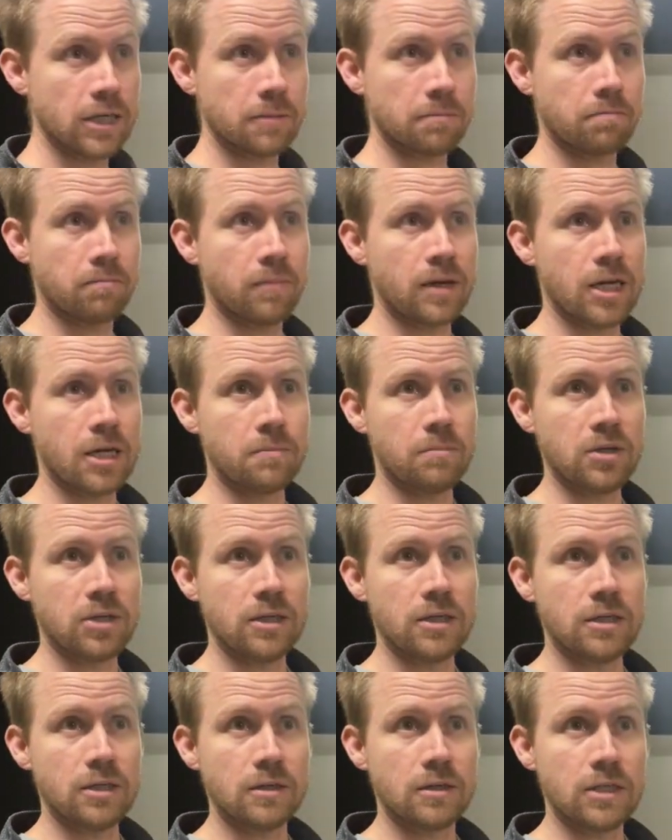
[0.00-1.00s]
it may
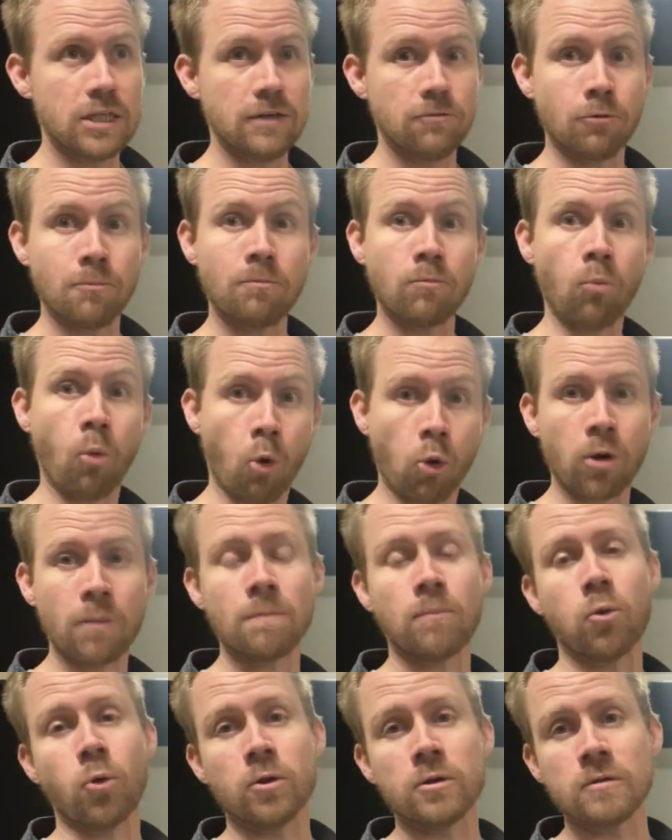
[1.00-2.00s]
be even more
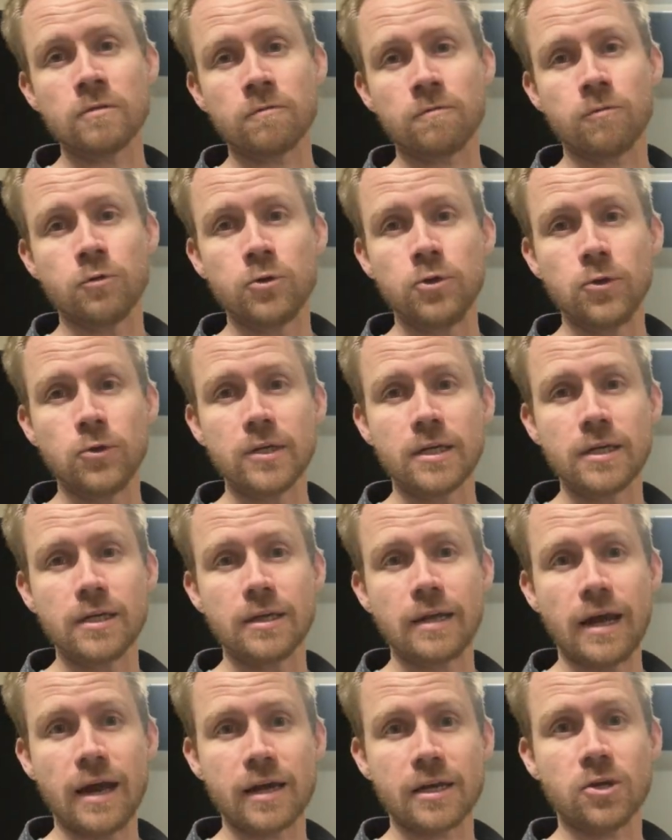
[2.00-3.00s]
important for you to
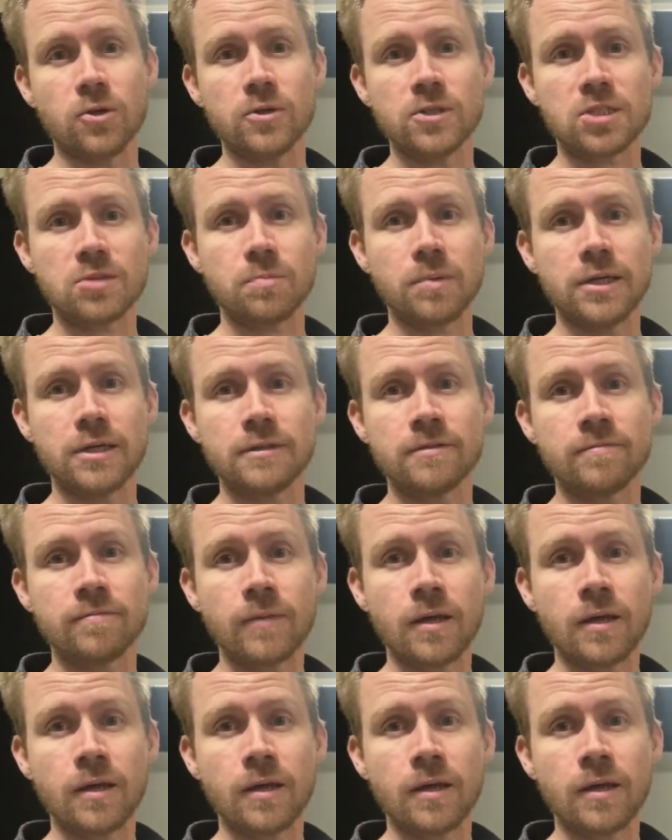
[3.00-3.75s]
get accurate spin.